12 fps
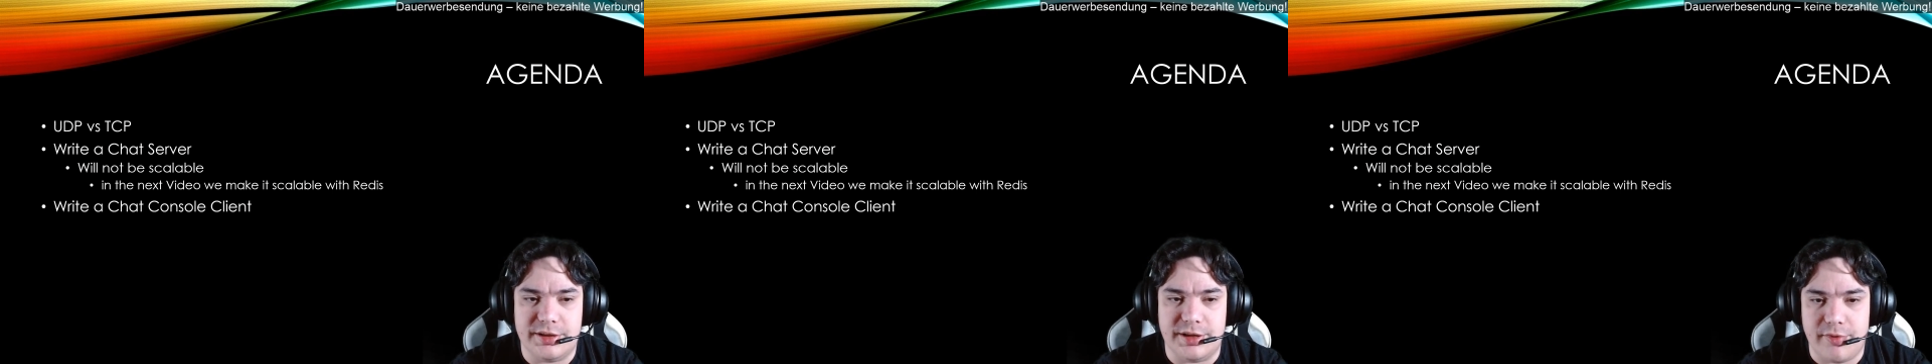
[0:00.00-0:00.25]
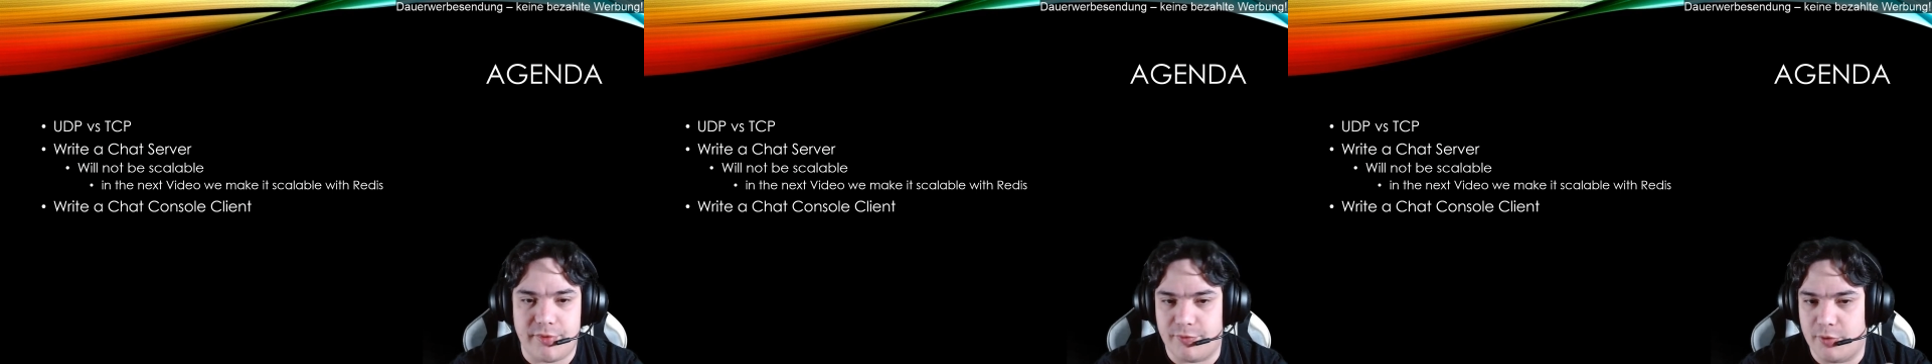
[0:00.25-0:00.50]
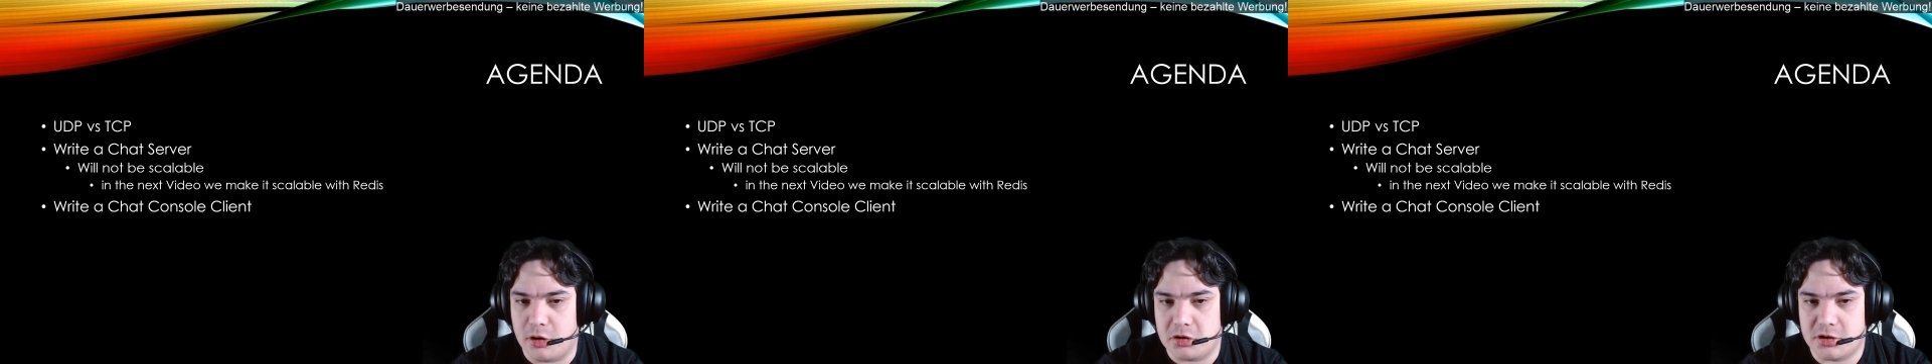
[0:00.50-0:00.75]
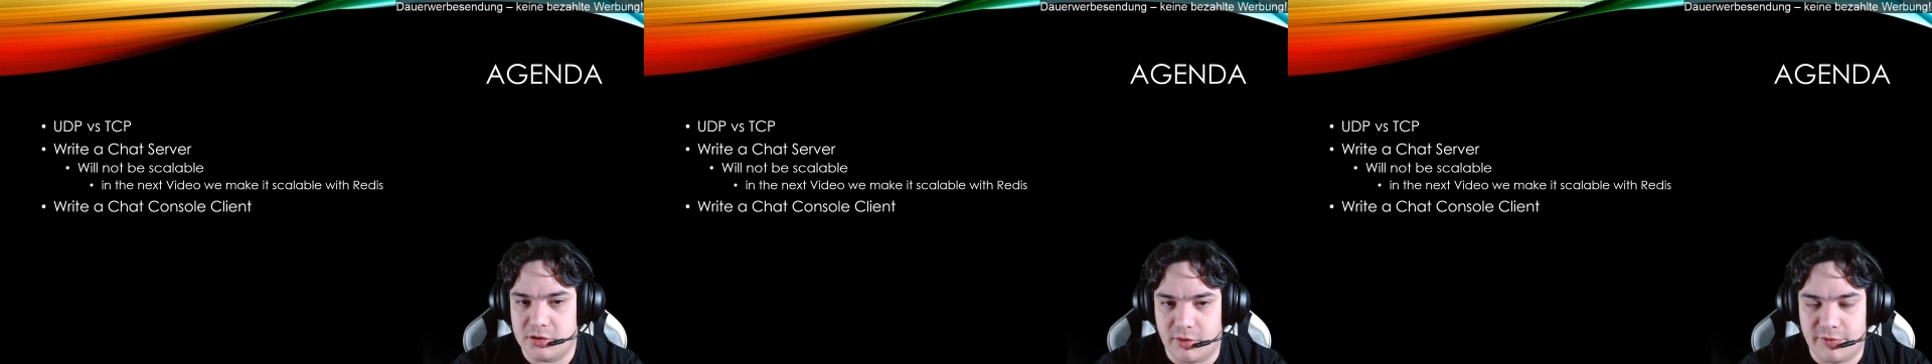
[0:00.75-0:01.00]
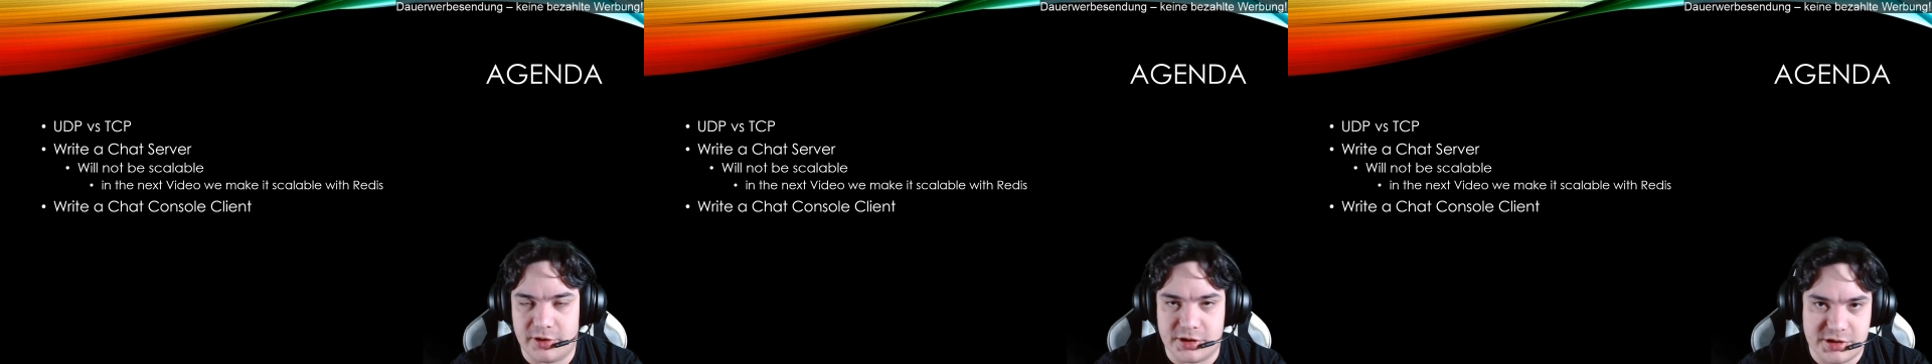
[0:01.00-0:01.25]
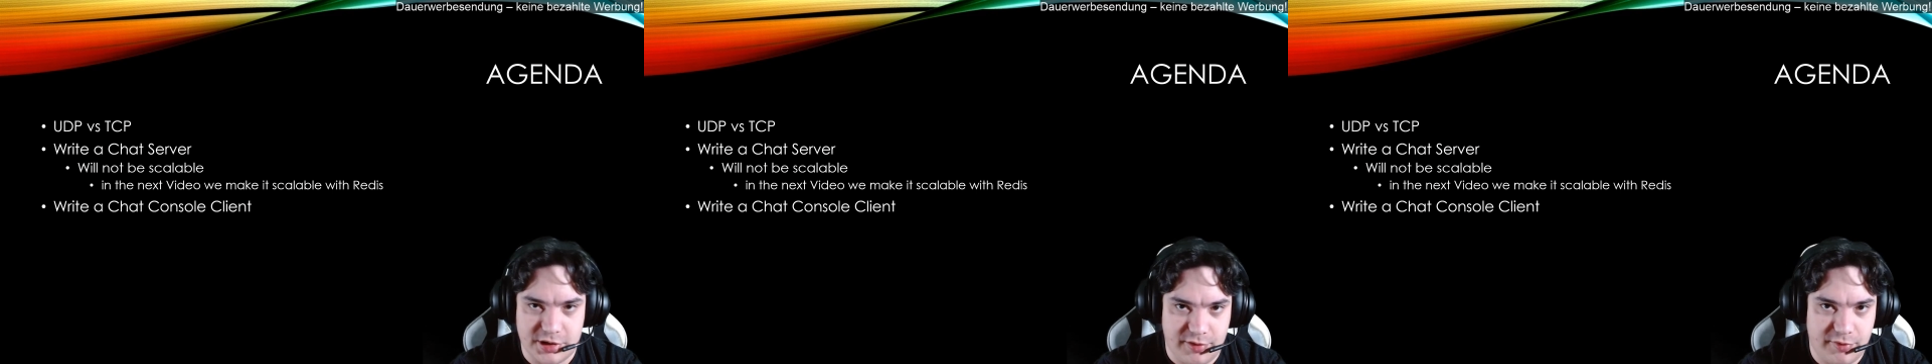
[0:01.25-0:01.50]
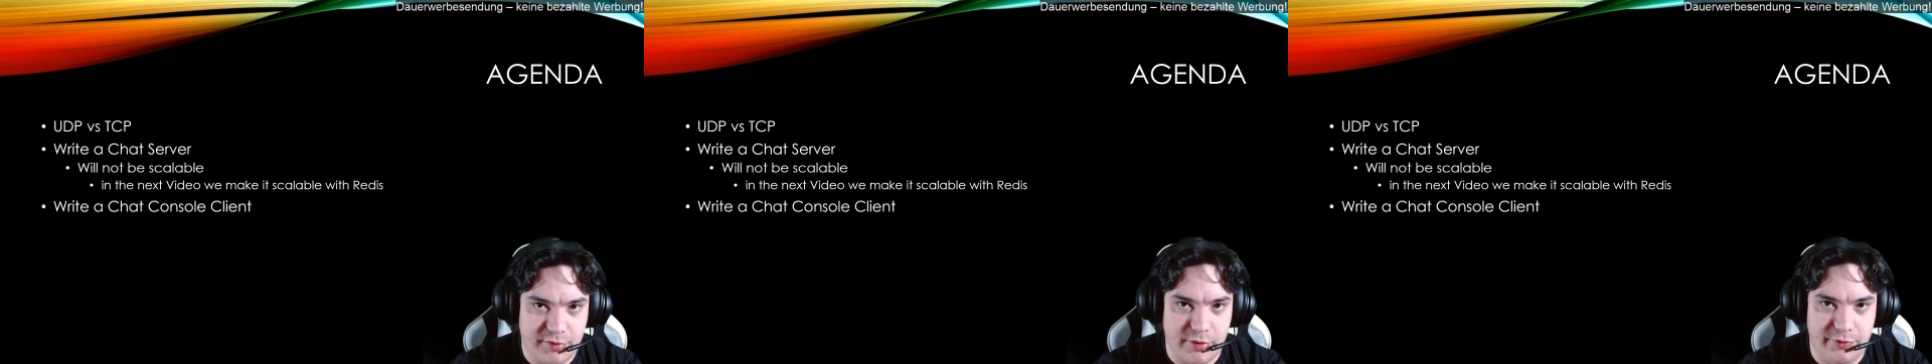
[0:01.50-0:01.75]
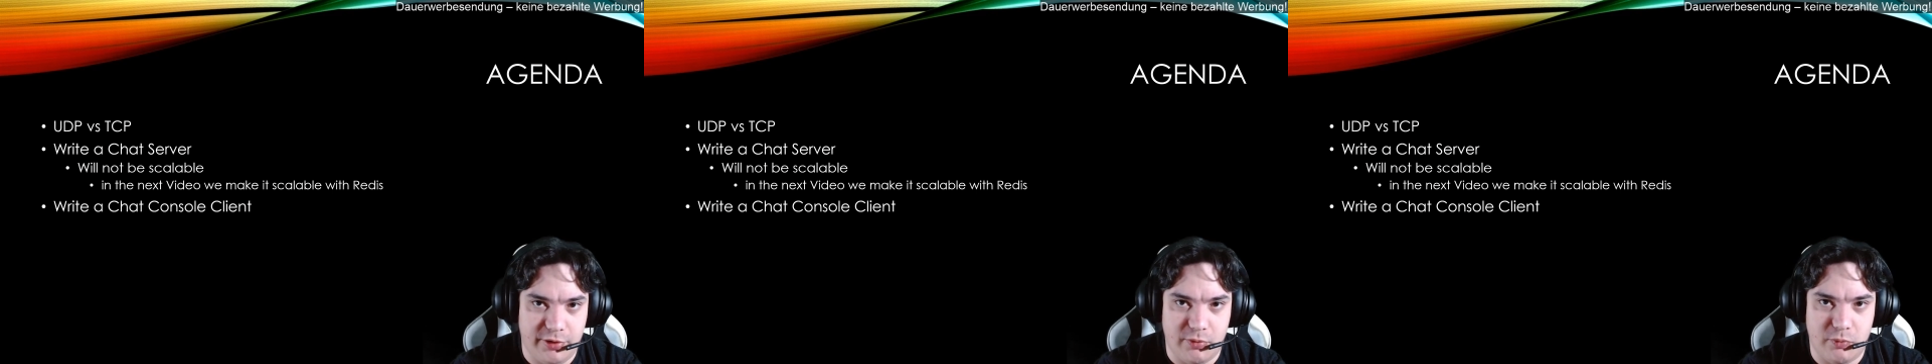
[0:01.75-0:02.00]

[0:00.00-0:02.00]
this version of the chat server